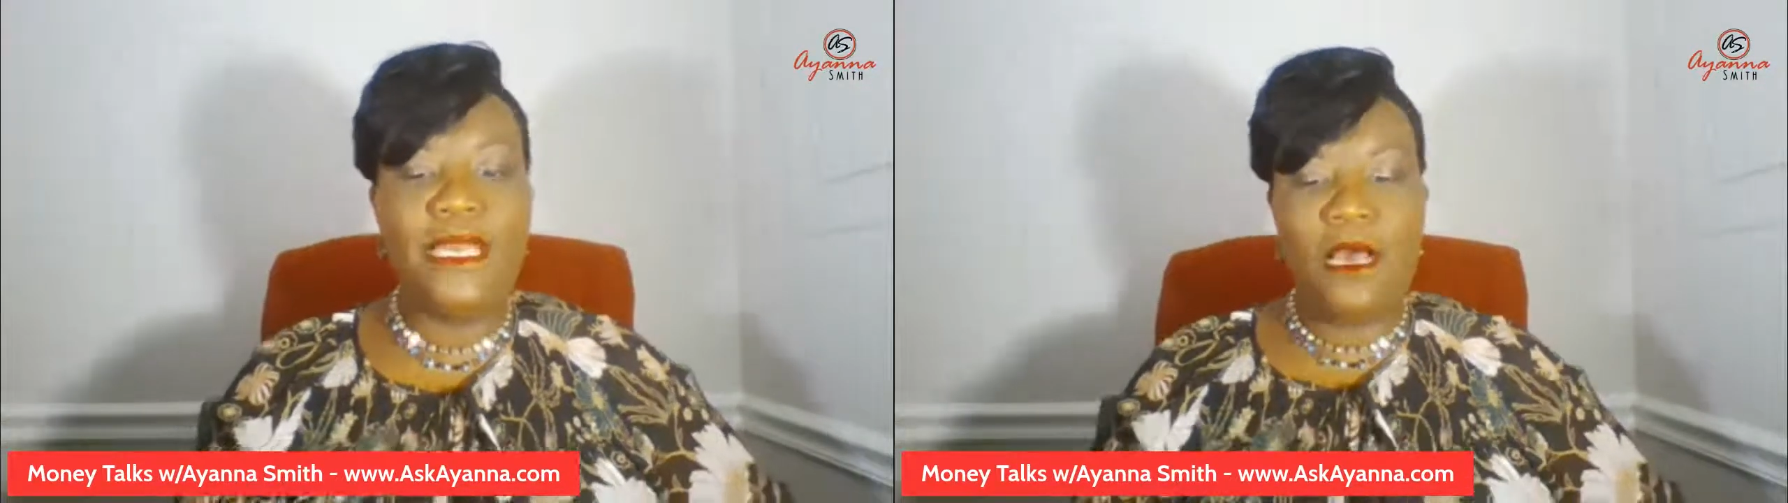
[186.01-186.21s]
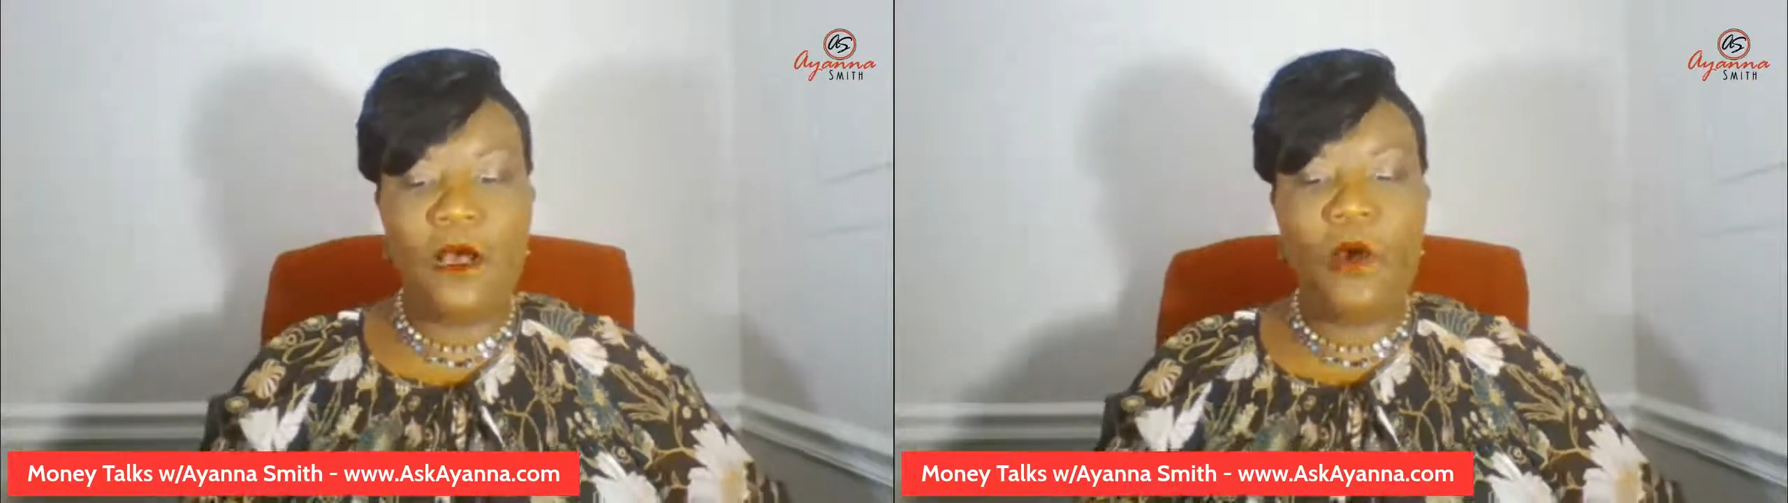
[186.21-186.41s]

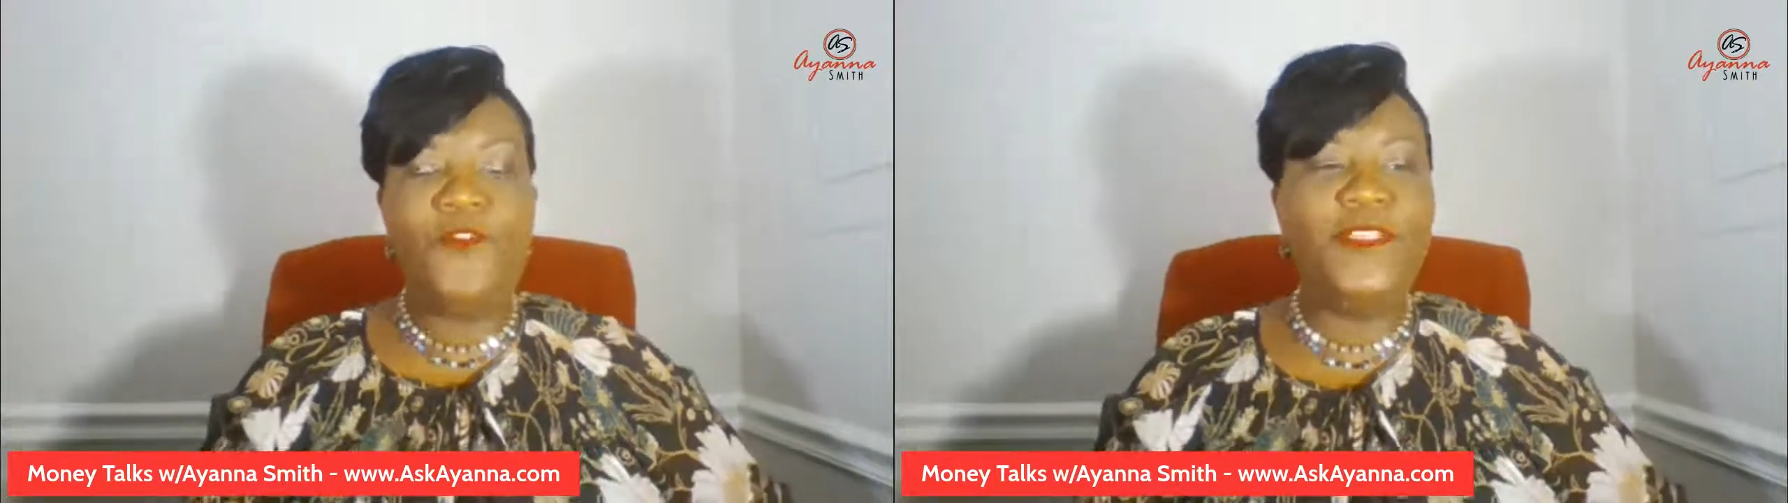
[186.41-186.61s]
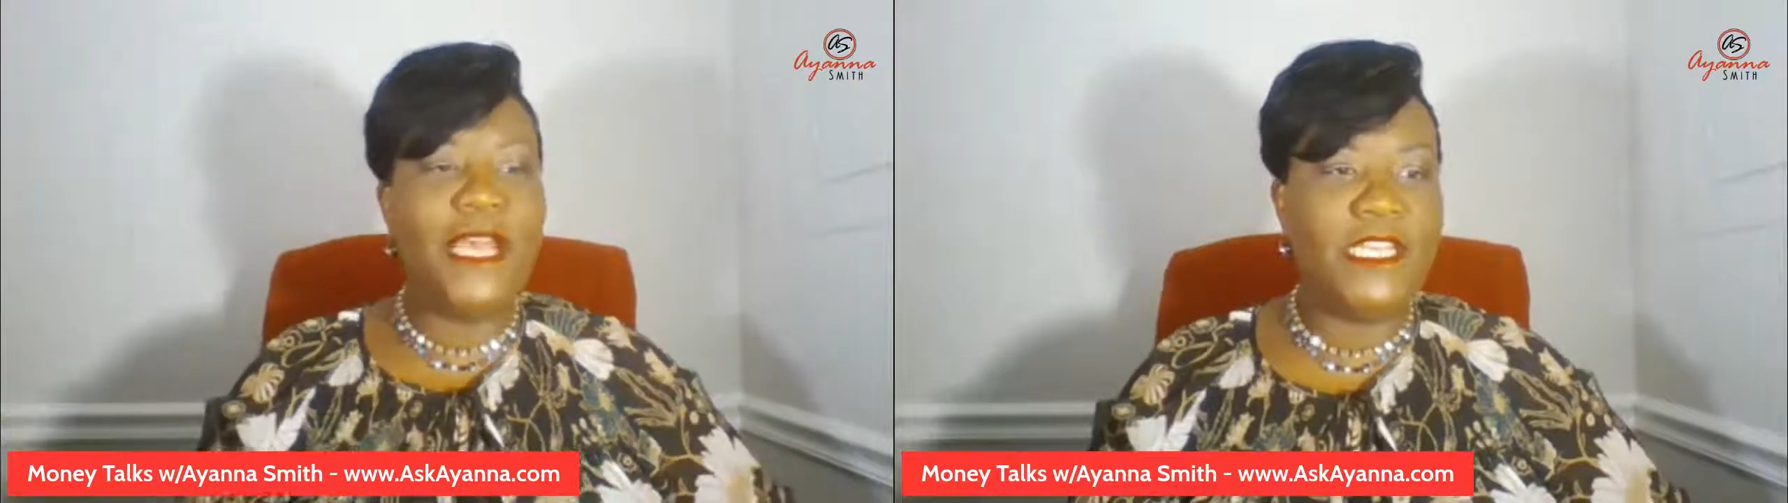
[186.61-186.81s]

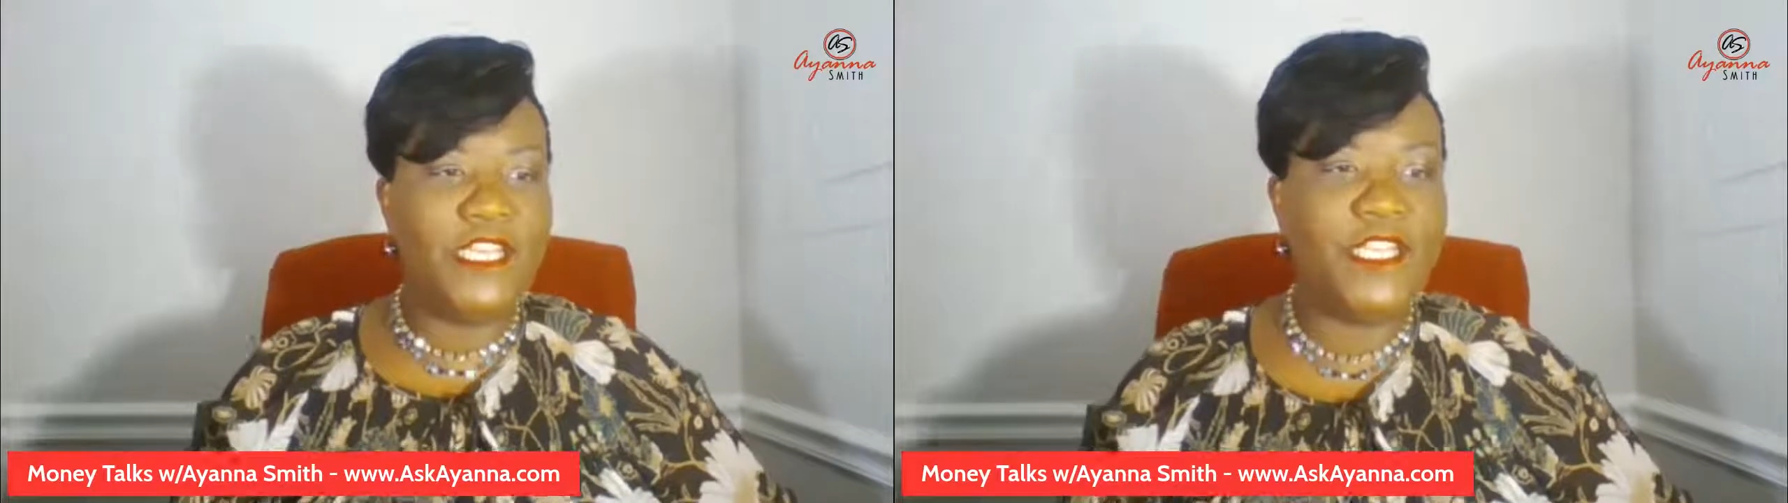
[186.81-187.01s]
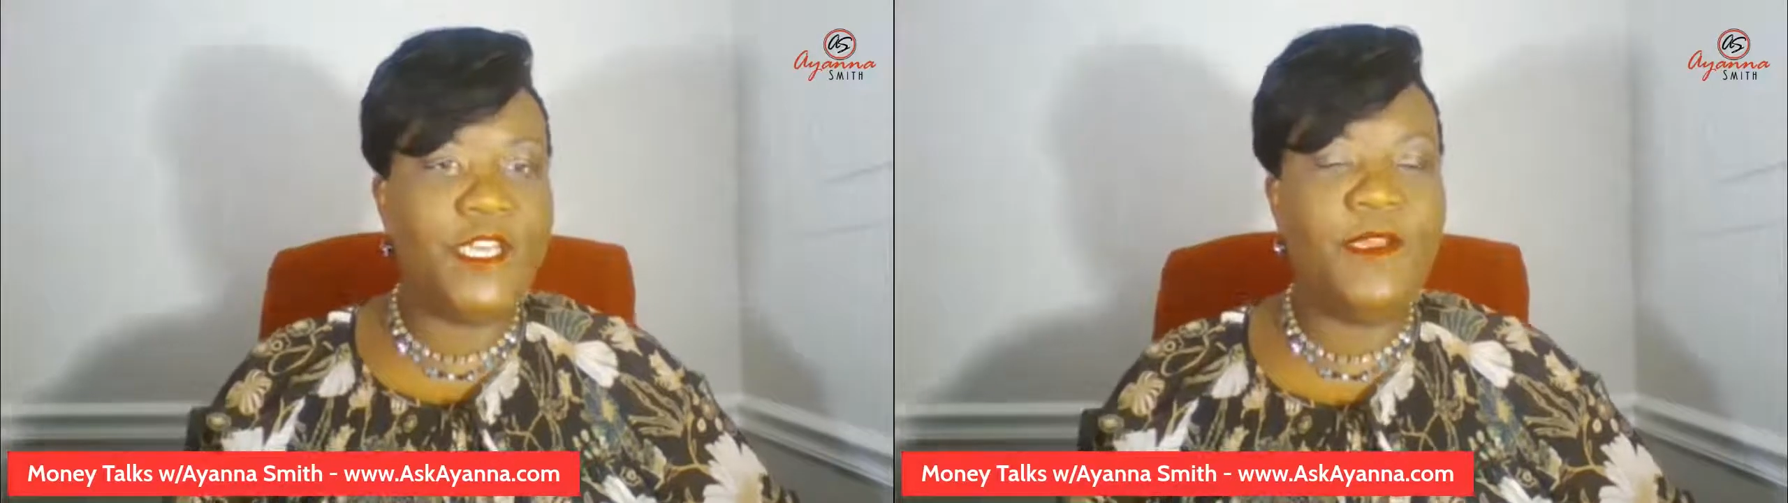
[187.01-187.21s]
often like to
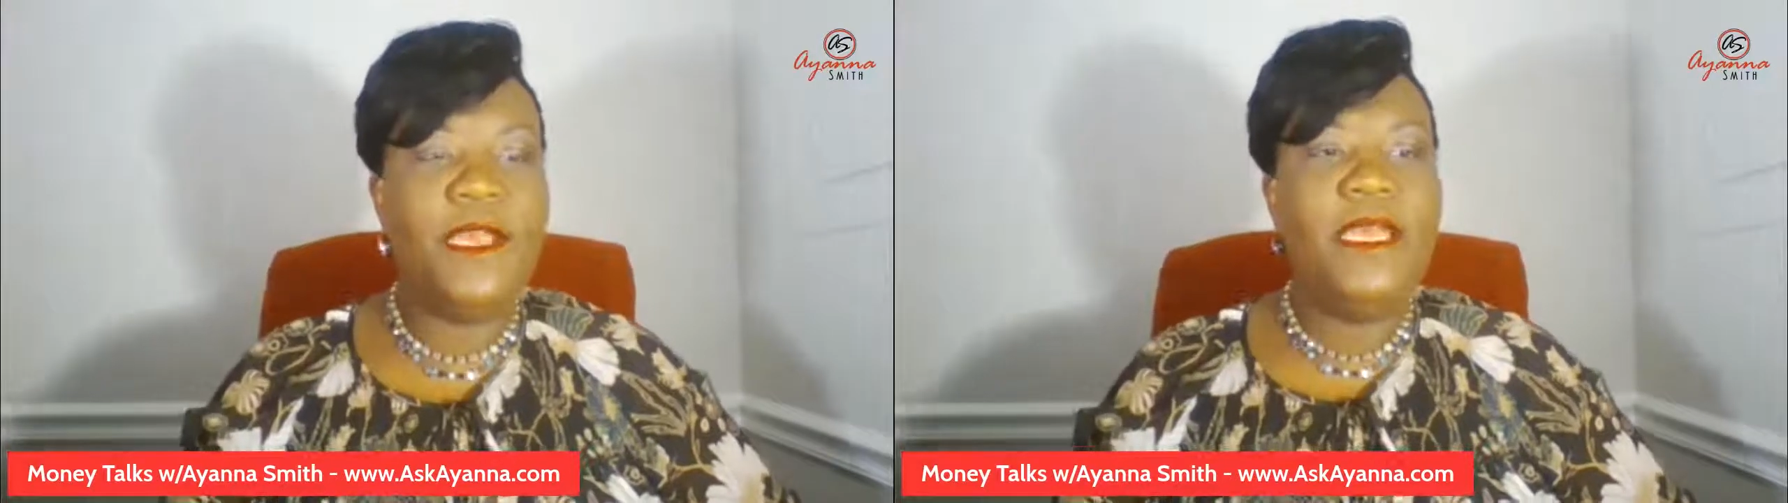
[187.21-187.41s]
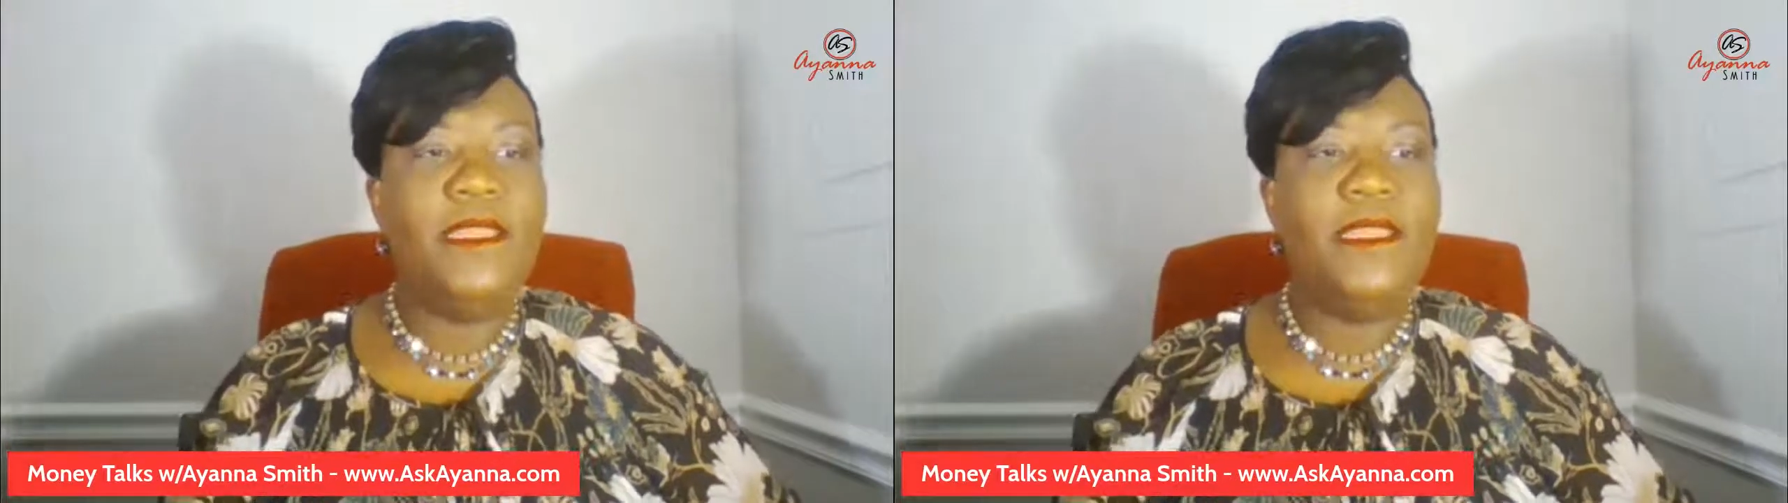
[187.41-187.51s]
share